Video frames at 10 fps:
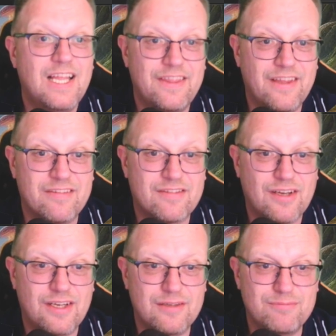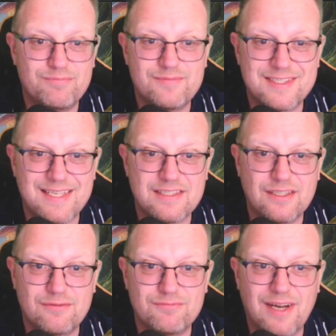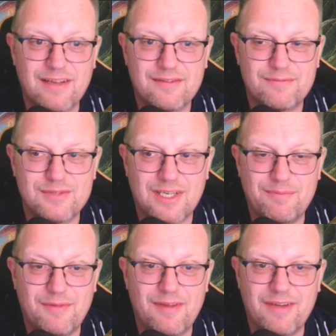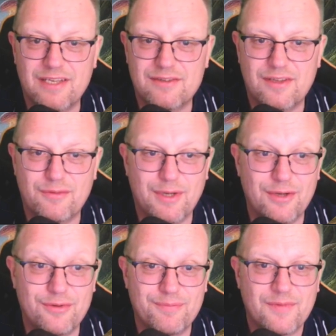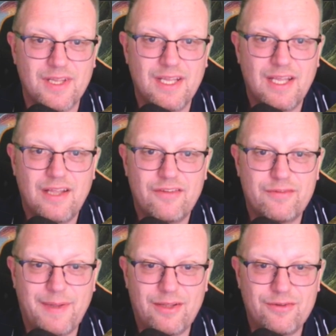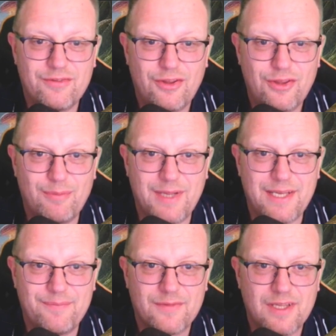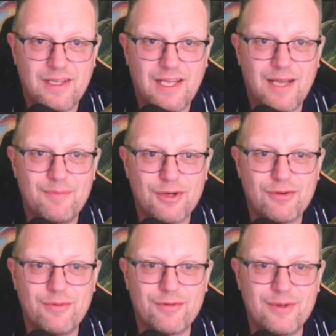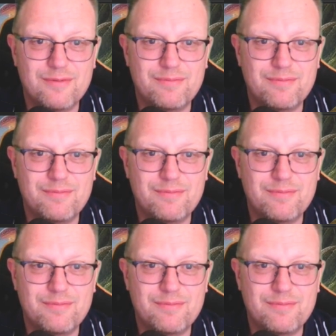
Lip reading: Nice kind of static wrath type effect, I suppose. Spells, not many. Chroma's Will,